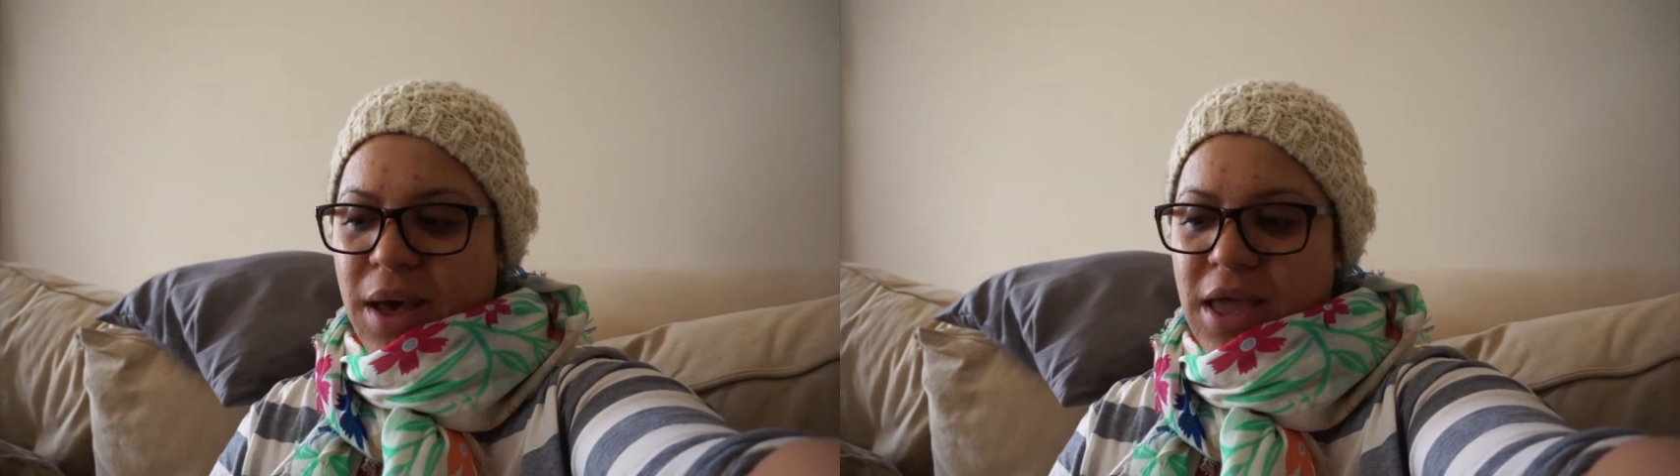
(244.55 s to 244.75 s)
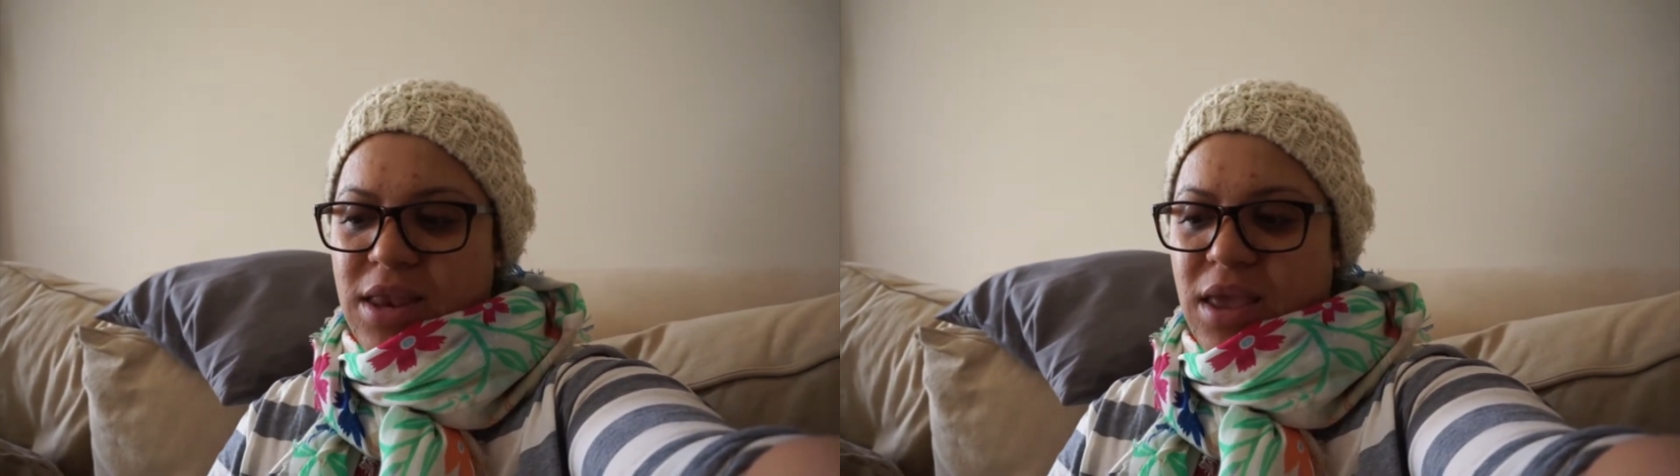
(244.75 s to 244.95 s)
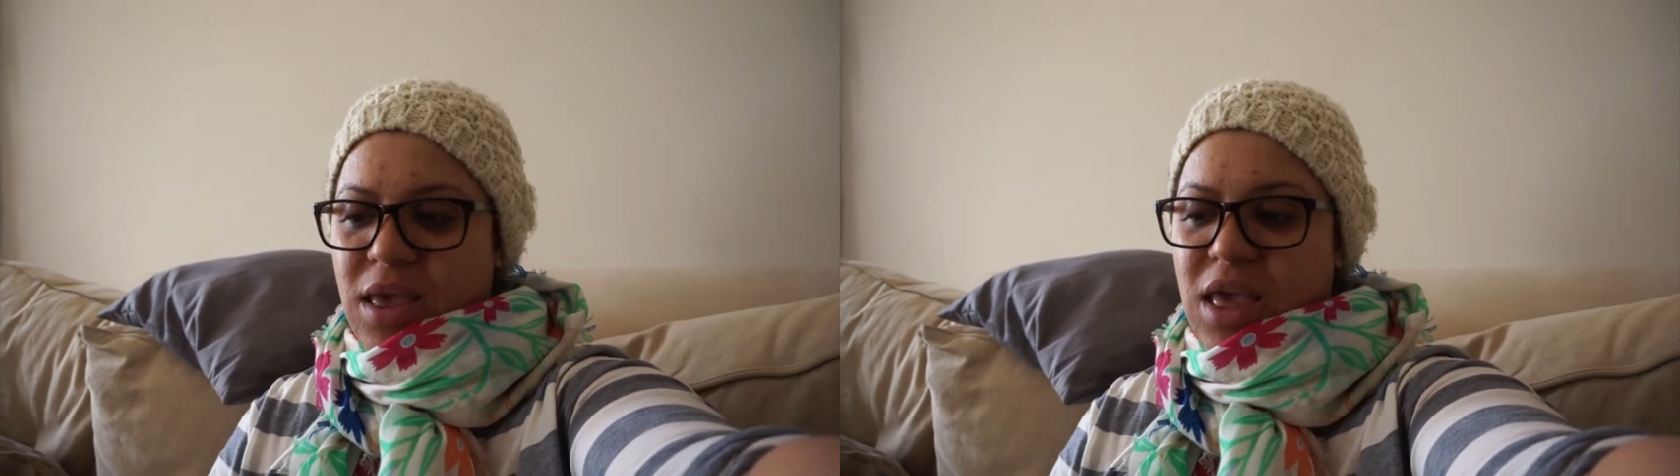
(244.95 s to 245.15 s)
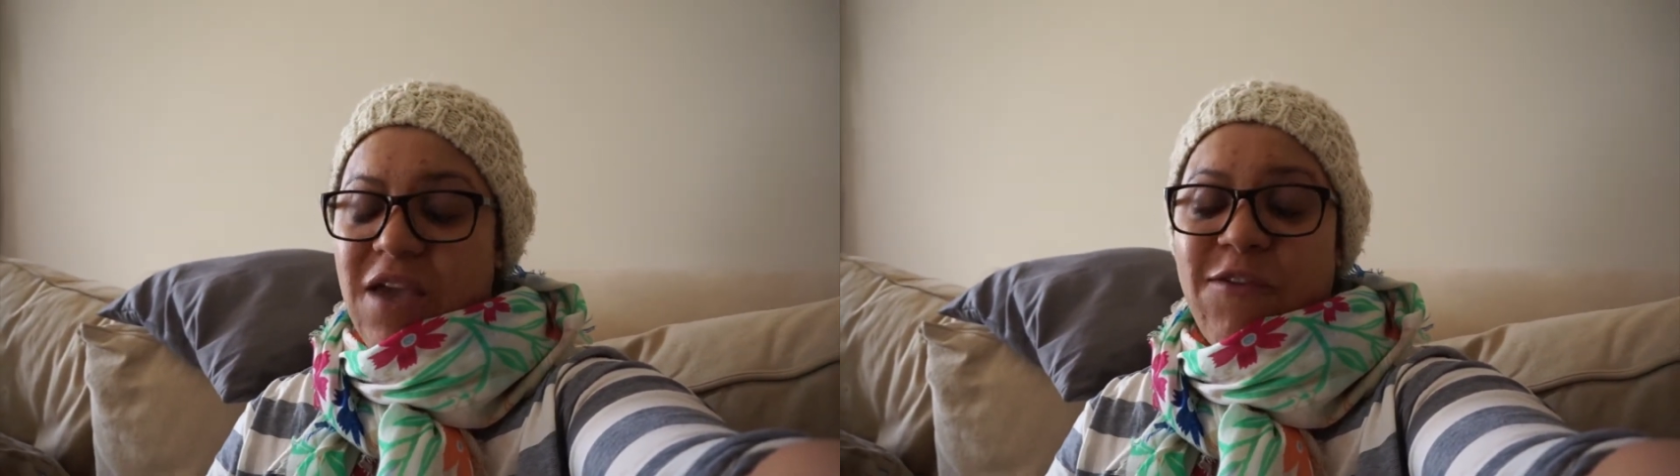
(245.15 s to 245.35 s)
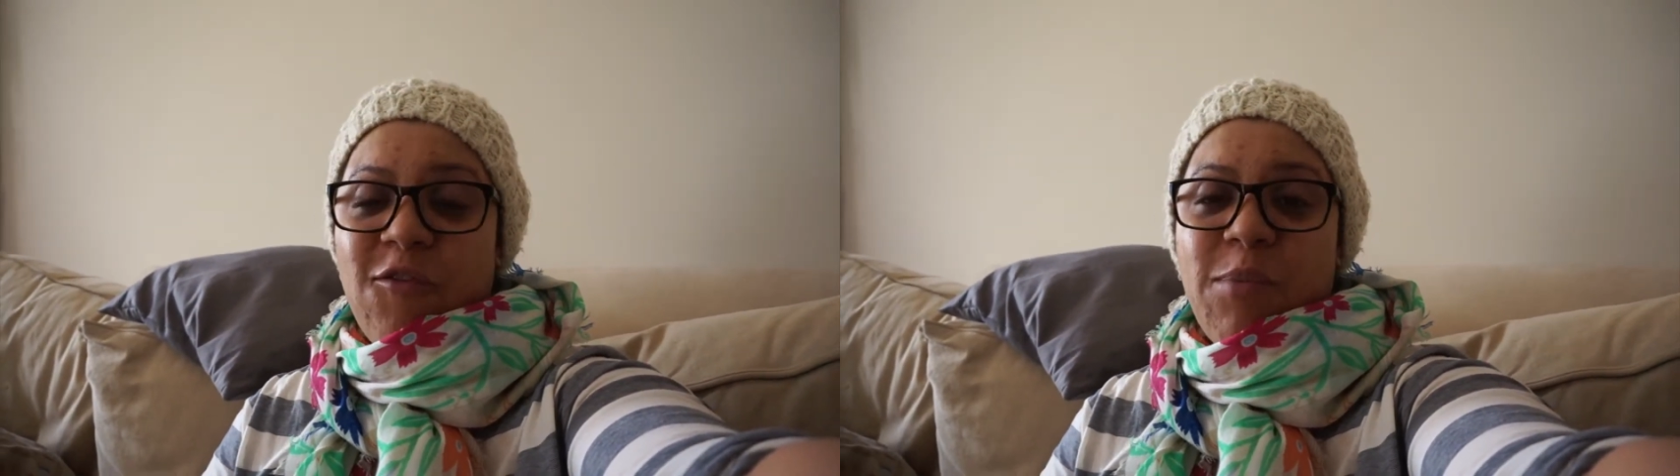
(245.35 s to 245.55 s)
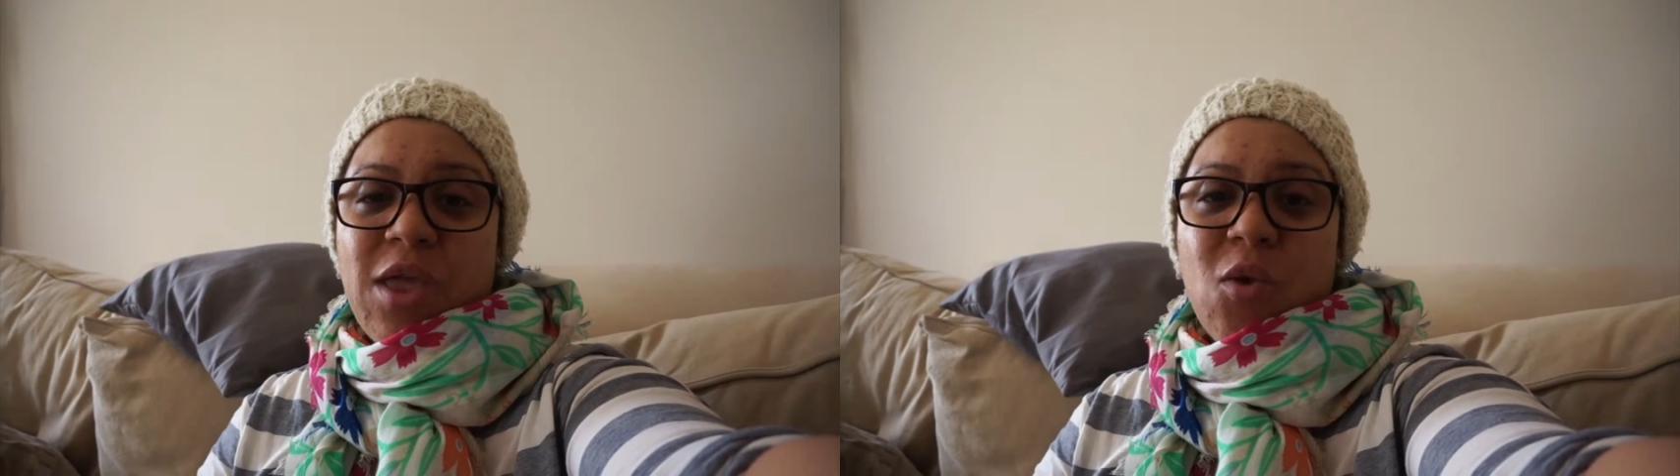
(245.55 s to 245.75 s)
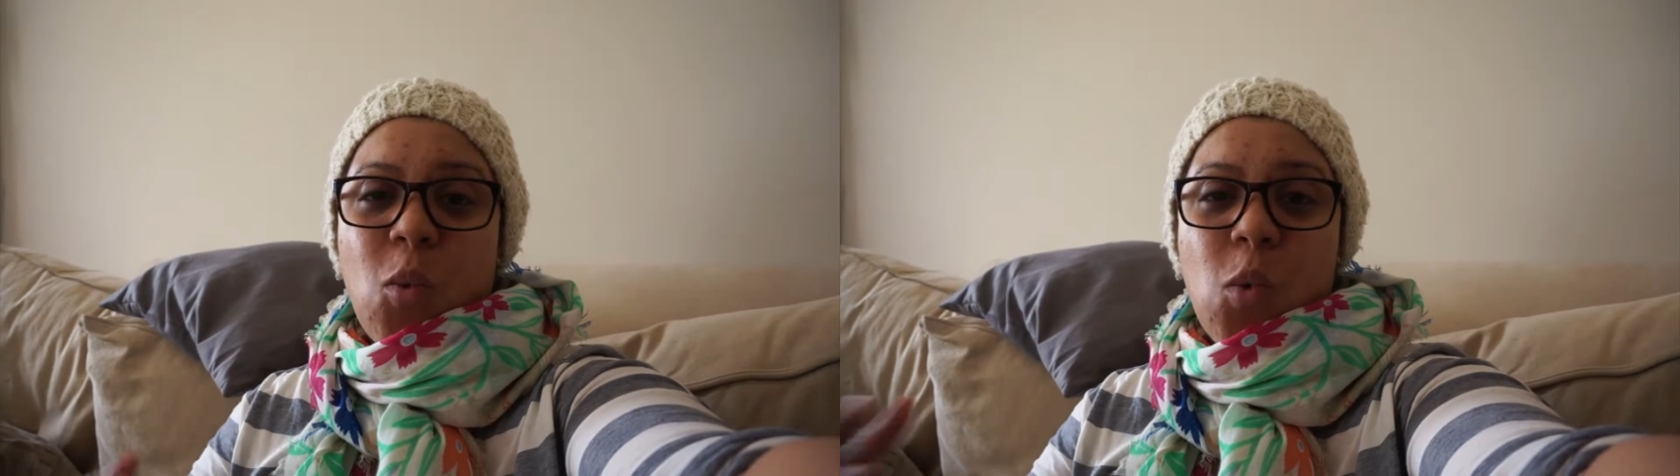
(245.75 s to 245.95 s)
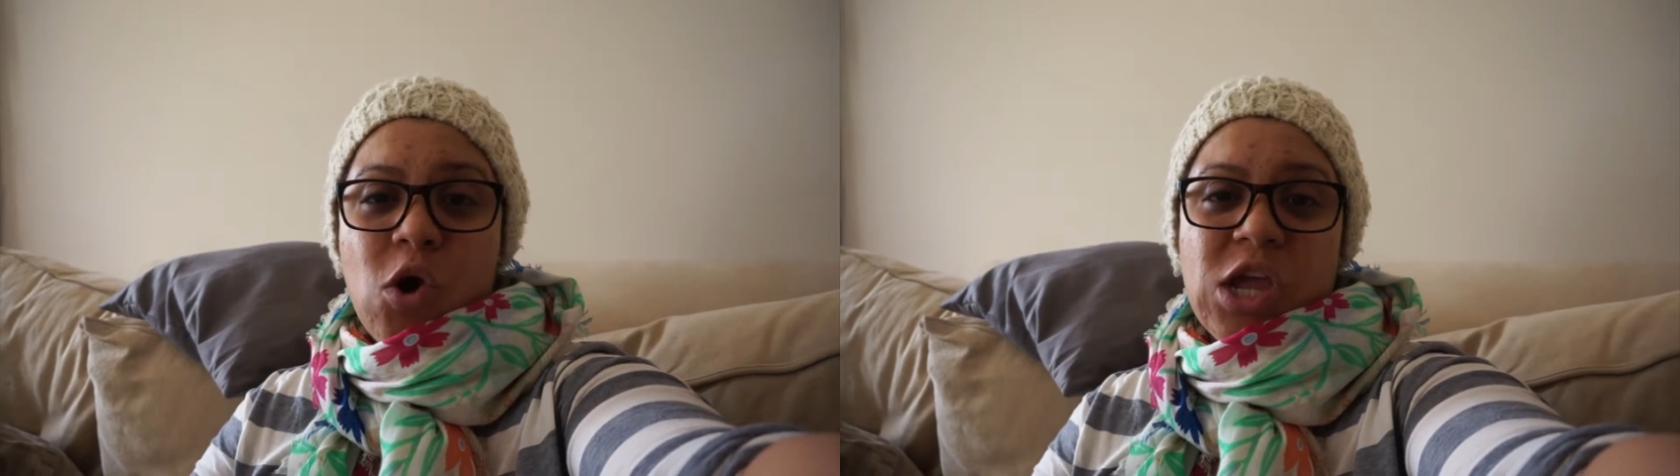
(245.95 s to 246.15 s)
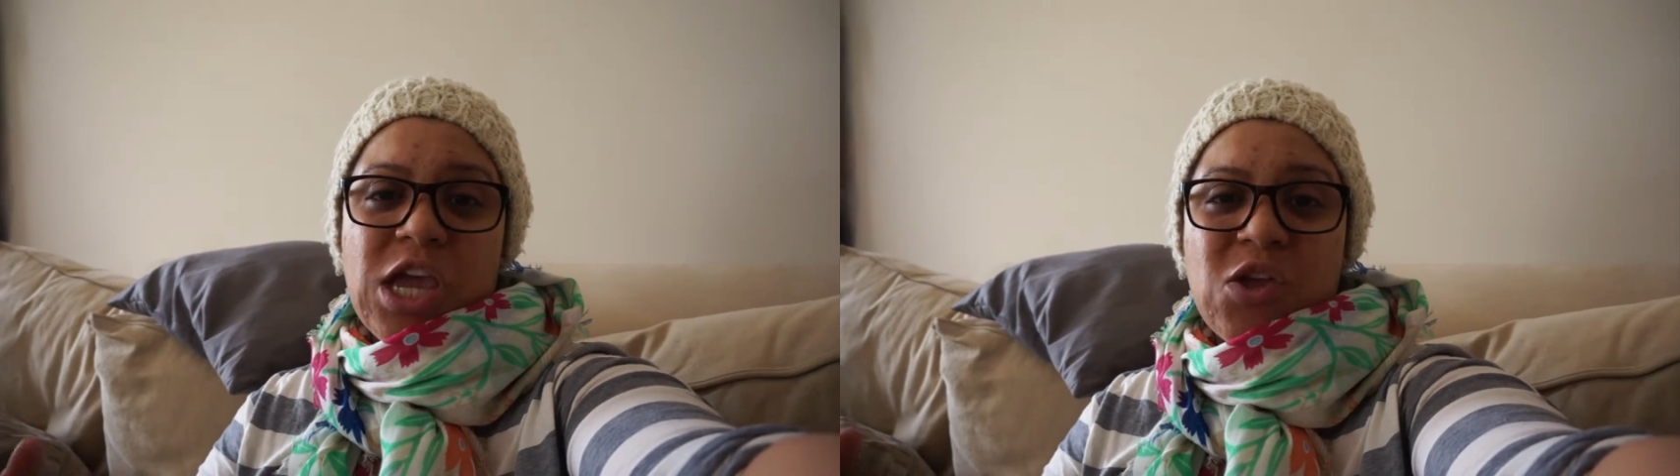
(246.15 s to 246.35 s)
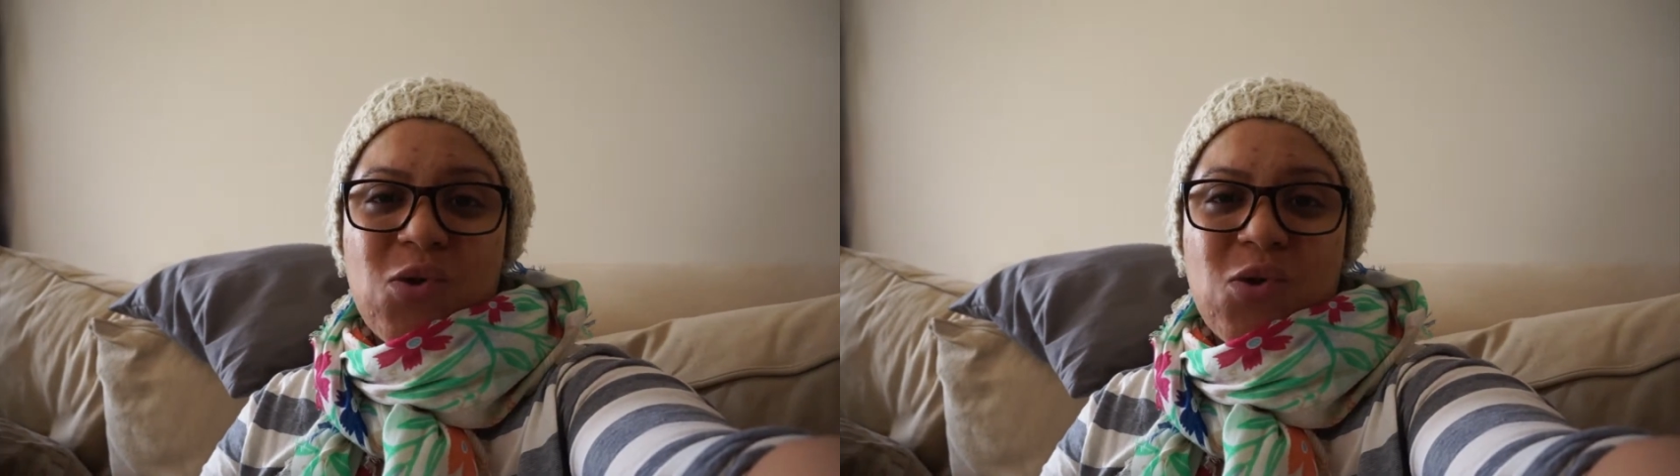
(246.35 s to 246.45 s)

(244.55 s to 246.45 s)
But if you've been working